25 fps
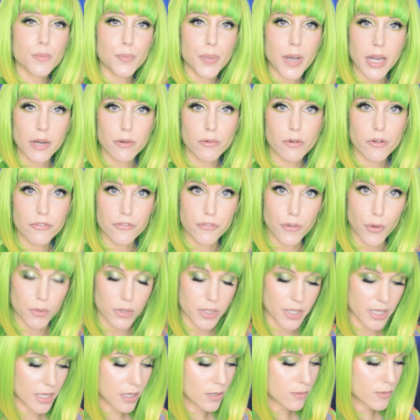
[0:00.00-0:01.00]

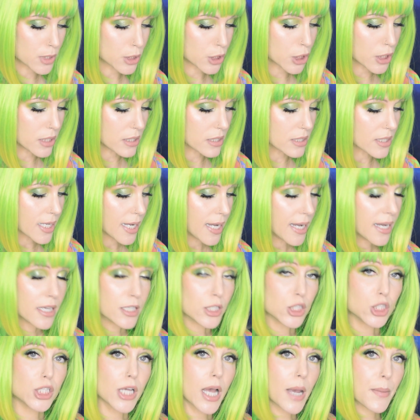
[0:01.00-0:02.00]
pyrifolia, which is
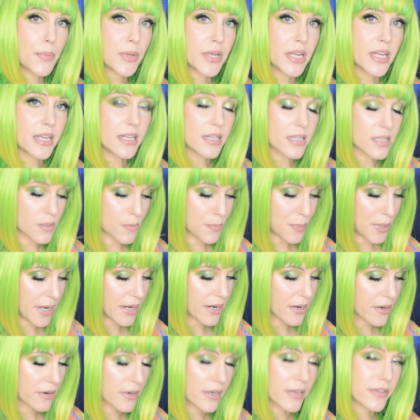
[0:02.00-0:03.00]
Japanese
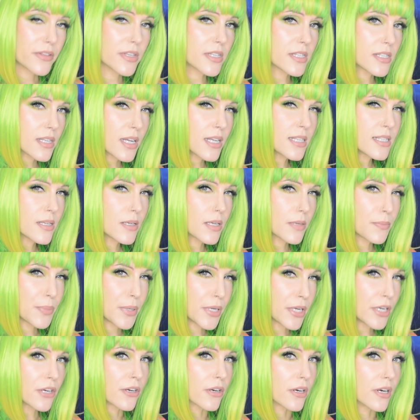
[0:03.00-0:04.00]
pear, this does
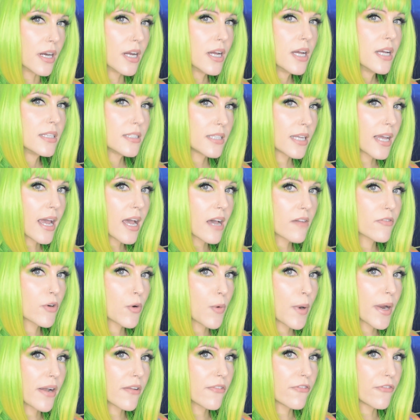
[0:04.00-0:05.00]
appear to have
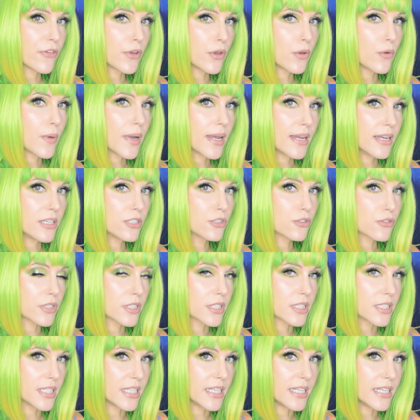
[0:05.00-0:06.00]
quite a few
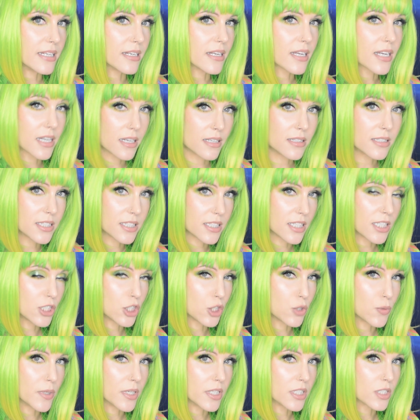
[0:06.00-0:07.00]
interesting
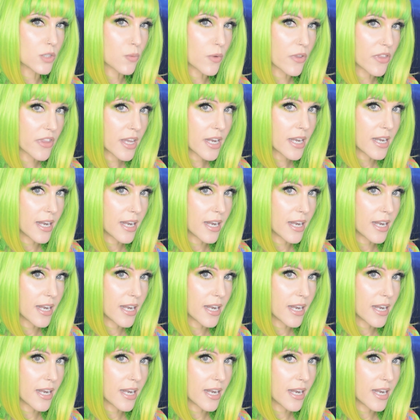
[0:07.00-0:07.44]
constituents within